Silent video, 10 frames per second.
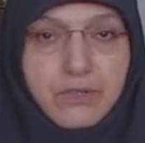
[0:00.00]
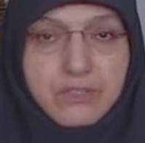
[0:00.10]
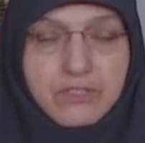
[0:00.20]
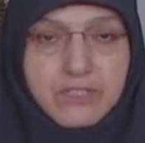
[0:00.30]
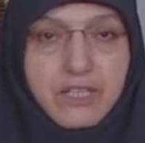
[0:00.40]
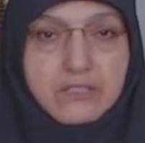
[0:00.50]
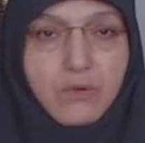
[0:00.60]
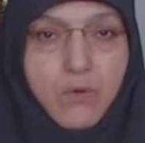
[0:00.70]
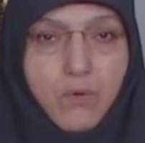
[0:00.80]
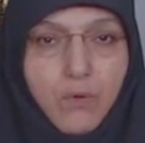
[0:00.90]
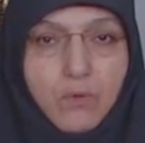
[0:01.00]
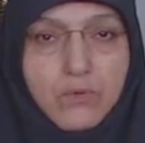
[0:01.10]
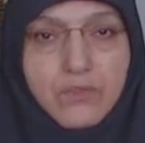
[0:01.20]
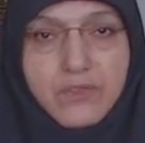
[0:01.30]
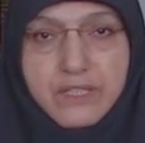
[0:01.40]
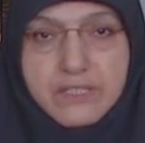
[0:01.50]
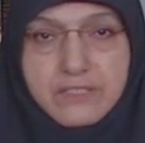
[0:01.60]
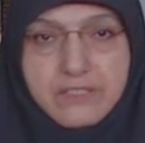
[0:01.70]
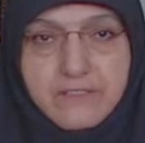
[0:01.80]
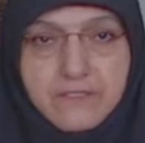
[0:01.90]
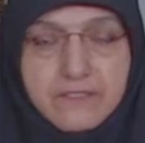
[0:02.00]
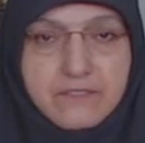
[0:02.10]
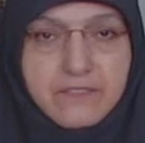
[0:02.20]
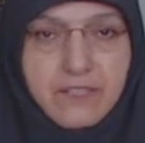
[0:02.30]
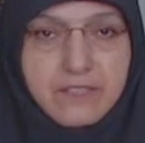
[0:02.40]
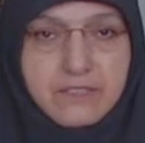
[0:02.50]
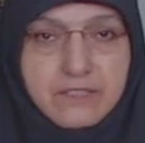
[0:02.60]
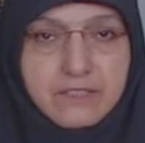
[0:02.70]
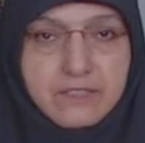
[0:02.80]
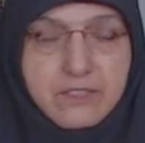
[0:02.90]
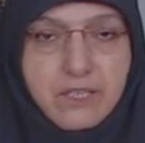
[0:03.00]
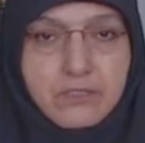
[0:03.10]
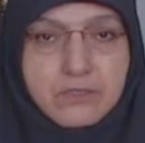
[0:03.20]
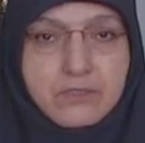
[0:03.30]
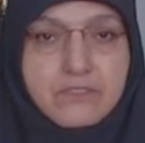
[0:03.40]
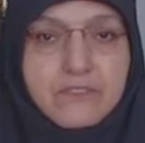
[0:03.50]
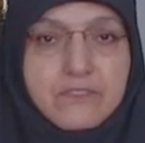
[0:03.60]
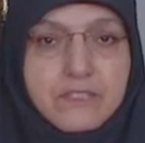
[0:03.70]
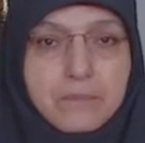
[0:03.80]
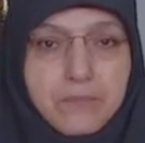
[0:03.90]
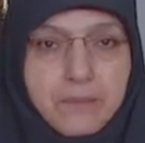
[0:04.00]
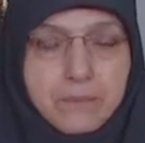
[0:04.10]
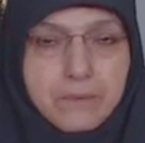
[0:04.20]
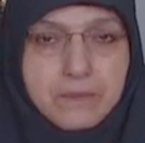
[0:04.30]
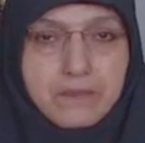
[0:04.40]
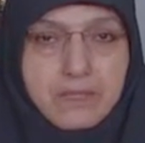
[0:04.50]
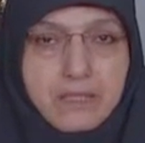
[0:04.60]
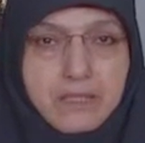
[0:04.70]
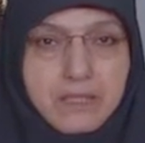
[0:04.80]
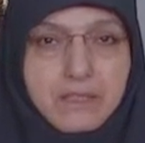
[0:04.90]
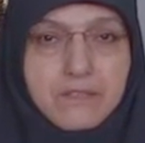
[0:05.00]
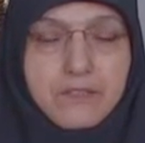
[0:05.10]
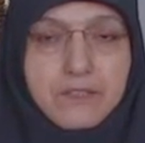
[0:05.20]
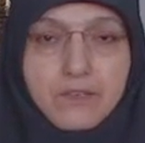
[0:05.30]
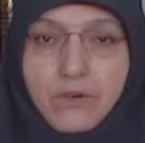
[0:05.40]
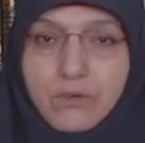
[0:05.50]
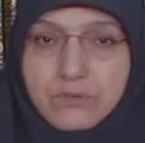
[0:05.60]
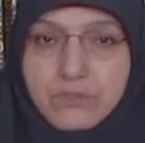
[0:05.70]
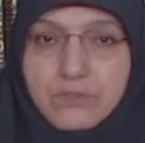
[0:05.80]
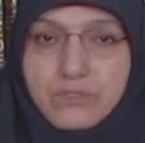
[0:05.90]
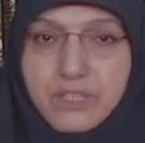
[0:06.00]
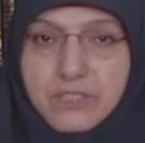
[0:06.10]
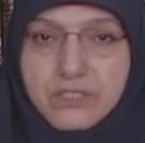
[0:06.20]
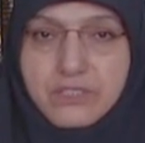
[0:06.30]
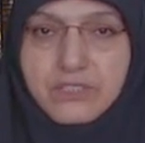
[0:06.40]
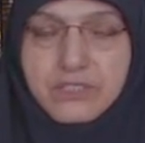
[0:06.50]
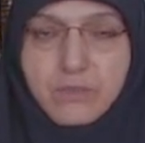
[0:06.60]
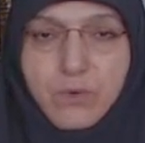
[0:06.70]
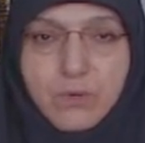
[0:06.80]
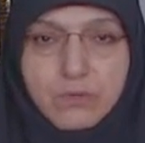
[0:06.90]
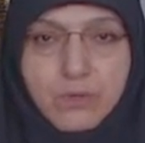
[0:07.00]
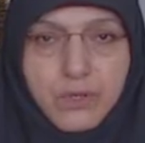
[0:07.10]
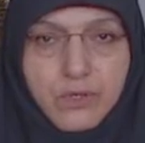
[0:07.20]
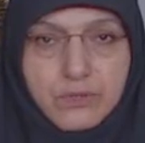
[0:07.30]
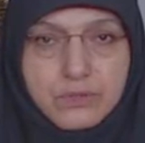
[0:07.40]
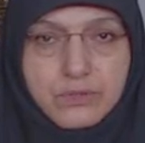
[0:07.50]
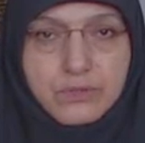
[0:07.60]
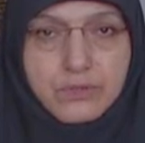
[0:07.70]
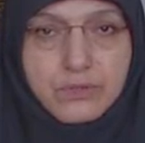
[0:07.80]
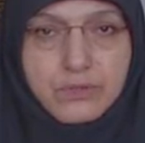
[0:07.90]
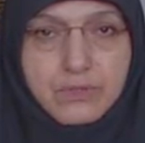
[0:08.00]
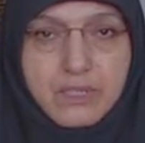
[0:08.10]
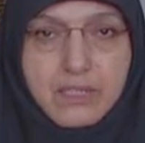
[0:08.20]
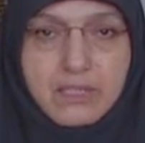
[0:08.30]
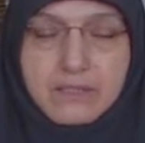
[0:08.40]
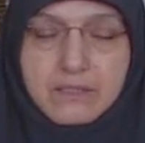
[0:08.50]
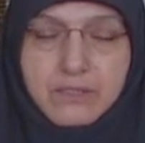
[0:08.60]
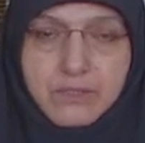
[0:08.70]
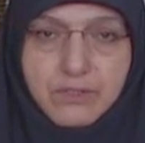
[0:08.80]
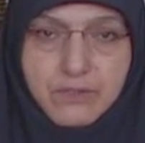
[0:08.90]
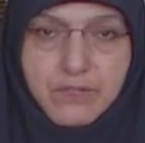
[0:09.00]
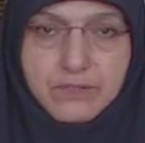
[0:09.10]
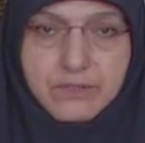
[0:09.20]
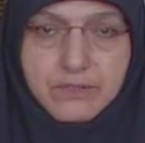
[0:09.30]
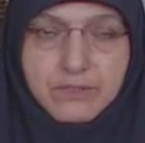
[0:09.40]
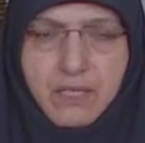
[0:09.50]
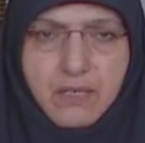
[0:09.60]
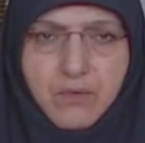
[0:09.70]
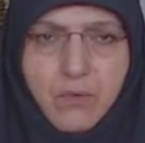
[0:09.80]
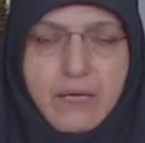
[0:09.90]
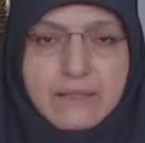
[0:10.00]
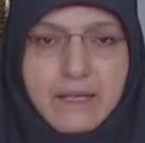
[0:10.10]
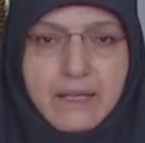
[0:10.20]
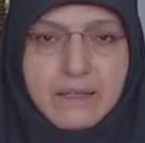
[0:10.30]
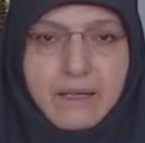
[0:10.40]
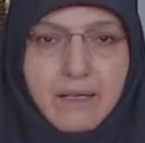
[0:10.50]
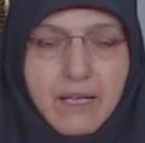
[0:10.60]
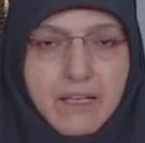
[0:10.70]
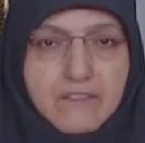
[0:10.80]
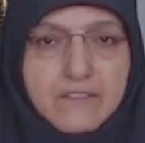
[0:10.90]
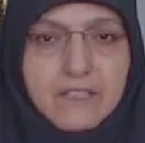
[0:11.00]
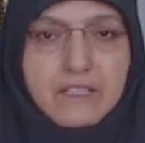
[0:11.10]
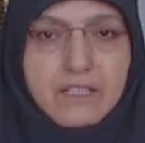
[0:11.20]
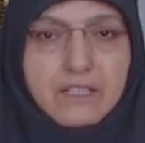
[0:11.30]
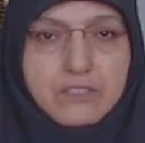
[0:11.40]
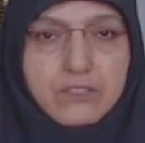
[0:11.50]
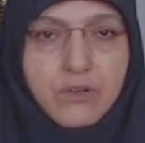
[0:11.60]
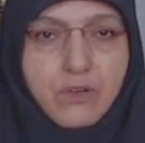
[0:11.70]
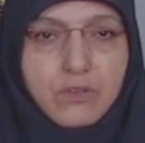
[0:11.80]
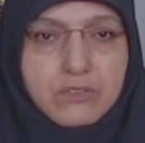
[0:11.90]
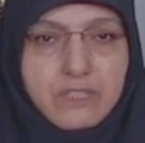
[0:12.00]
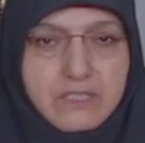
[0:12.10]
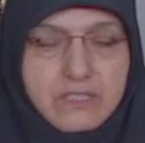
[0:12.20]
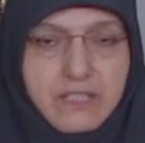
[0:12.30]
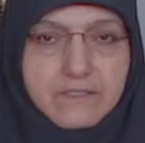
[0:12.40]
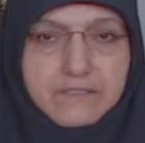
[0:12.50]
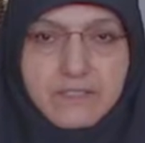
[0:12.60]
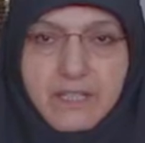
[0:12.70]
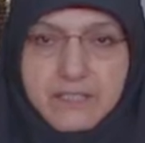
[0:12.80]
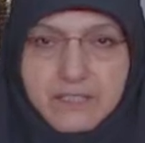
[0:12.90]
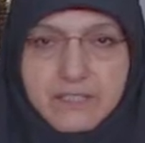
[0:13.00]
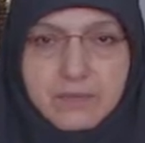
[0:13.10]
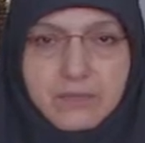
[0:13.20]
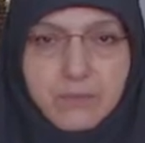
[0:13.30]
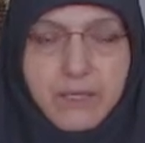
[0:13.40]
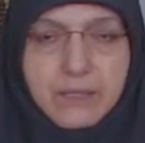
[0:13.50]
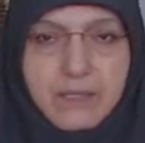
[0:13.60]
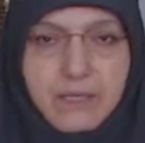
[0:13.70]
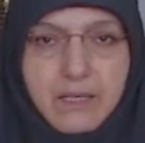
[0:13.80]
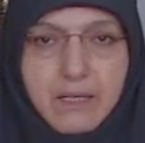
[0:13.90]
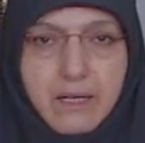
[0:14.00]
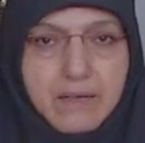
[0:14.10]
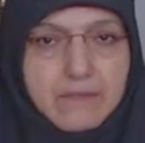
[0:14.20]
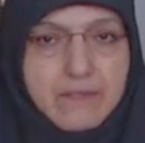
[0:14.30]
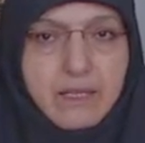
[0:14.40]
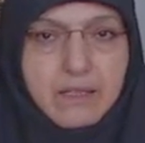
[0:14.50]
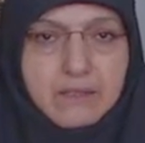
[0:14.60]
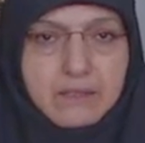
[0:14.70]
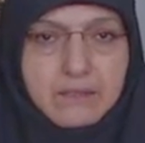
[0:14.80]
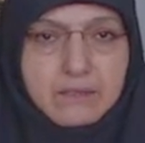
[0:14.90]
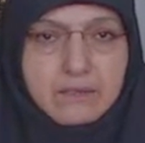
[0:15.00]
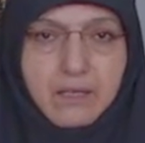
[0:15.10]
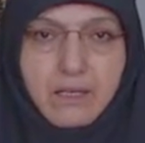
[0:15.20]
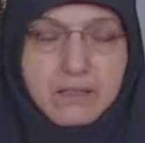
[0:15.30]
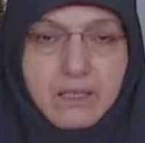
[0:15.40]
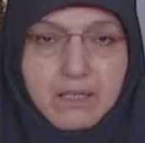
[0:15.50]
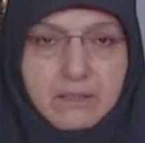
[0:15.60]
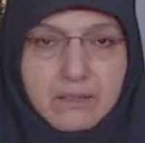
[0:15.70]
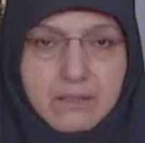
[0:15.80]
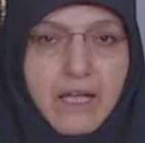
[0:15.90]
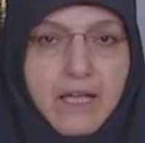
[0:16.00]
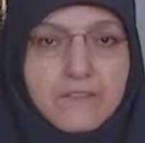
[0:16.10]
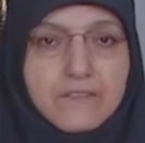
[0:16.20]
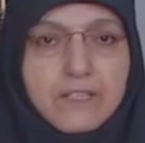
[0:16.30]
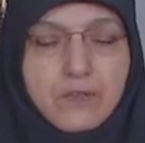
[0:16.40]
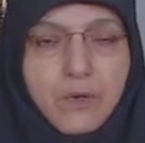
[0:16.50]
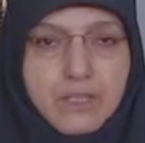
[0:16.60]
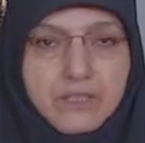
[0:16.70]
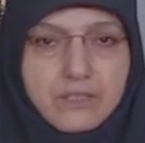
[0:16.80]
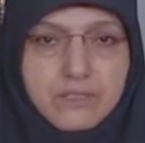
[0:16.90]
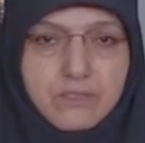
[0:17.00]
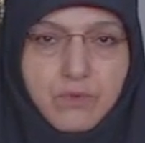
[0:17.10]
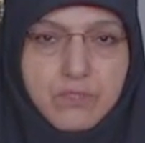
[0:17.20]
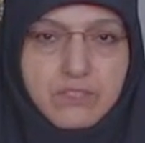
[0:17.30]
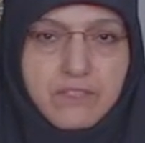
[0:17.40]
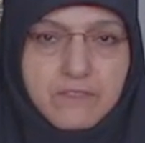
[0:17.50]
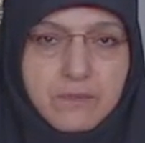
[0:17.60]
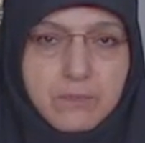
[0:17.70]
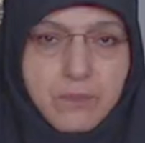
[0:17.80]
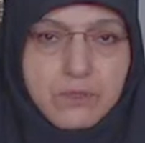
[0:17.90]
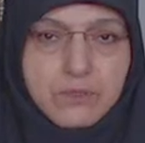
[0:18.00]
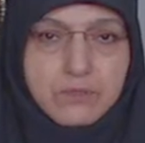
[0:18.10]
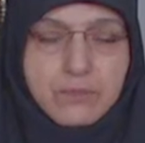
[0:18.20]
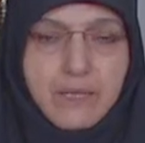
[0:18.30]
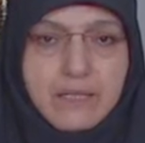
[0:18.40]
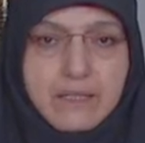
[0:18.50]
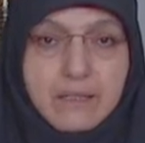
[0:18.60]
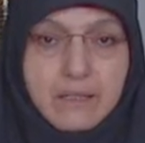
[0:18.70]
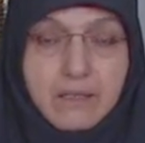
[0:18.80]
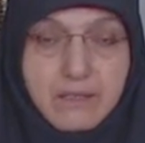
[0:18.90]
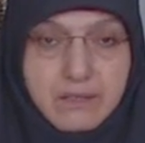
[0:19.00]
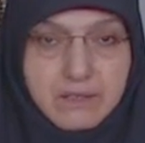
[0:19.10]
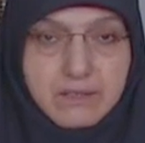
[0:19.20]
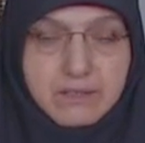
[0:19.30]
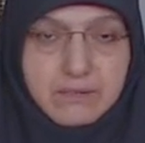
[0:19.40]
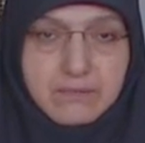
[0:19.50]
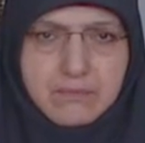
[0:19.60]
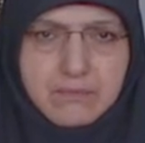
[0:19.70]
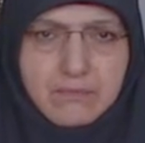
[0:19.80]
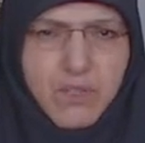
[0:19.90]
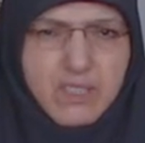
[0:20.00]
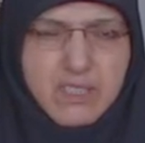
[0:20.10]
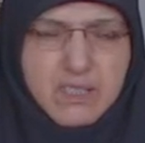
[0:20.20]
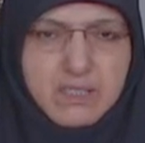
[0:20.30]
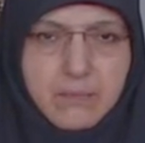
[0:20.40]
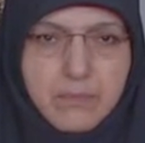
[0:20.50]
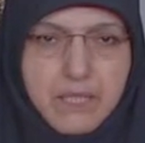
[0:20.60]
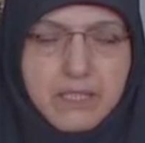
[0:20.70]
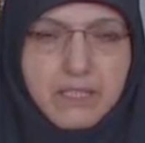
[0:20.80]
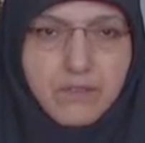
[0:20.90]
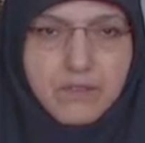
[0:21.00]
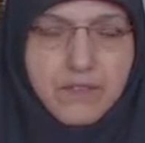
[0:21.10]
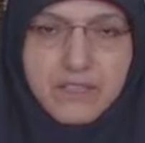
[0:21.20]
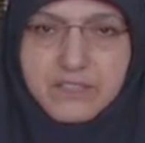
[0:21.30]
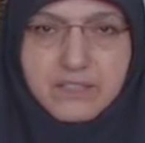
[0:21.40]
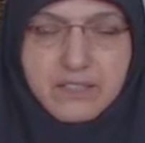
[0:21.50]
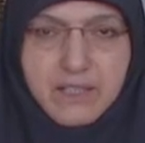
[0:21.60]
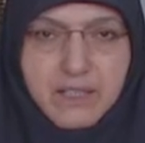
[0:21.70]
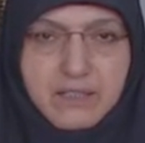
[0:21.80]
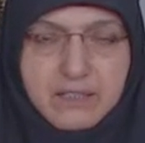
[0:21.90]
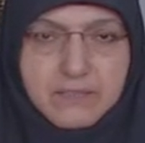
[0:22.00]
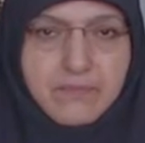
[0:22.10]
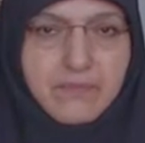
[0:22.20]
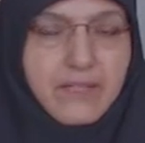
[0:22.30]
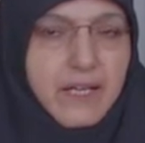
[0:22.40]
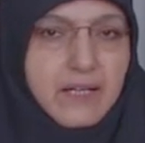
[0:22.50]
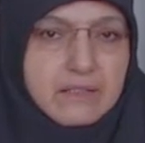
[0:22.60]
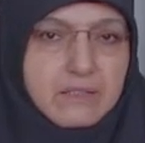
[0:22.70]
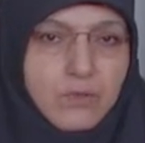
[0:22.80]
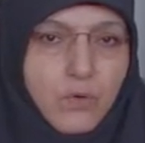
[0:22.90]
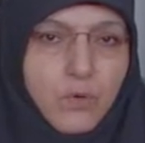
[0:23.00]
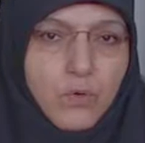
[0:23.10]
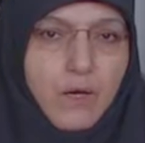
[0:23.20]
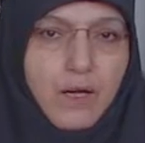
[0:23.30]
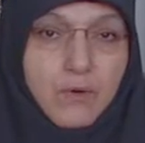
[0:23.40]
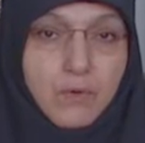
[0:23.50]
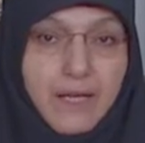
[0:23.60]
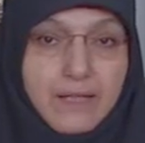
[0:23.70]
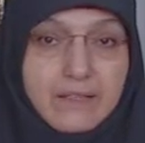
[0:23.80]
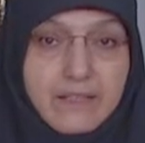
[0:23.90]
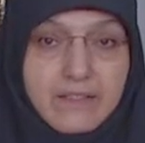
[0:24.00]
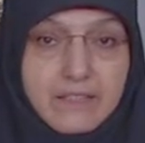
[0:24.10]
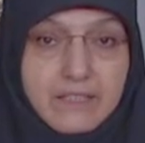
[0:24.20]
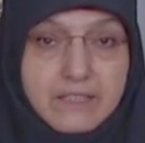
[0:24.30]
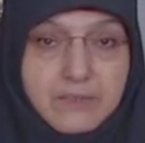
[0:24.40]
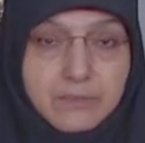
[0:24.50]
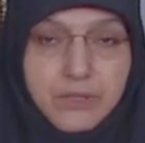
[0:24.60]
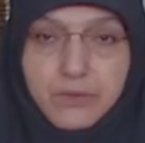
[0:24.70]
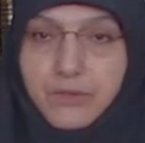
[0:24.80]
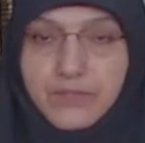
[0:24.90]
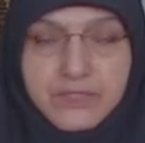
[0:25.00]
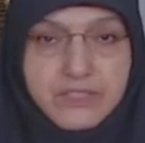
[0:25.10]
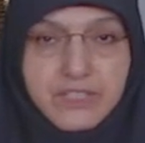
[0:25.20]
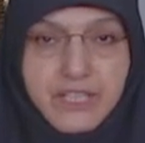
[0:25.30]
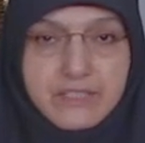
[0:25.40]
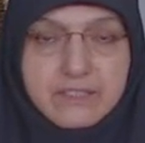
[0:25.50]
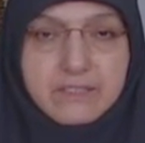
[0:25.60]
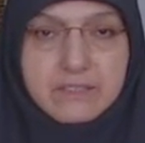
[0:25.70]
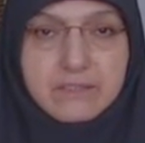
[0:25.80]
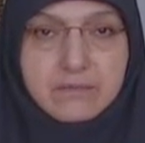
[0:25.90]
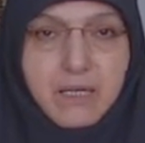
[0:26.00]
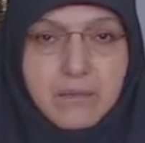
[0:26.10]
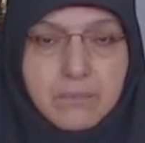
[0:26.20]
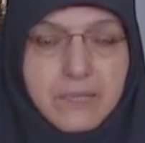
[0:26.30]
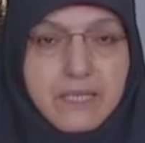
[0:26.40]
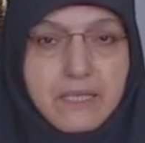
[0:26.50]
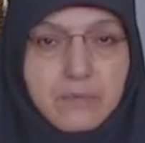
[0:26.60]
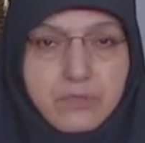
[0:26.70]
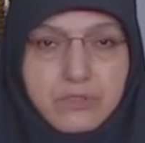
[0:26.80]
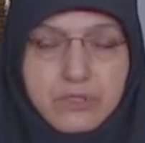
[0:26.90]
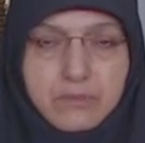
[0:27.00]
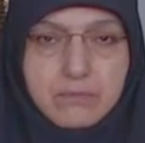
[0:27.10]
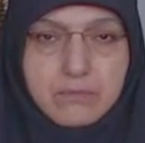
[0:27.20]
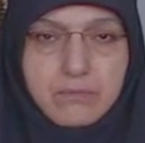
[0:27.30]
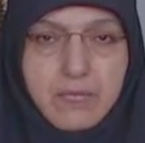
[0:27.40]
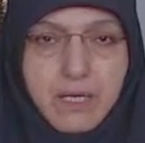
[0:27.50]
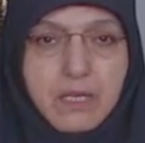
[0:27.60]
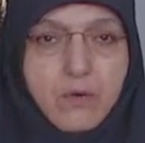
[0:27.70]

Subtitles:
send all these different religions to different people living on such a small world in the universe? Why then every religion calls itself the legitimate one and the others are not? Every question was giving birth to many others. What is the meaning of religion then? Can or how can a religion be authenticated? Being a Muslim, I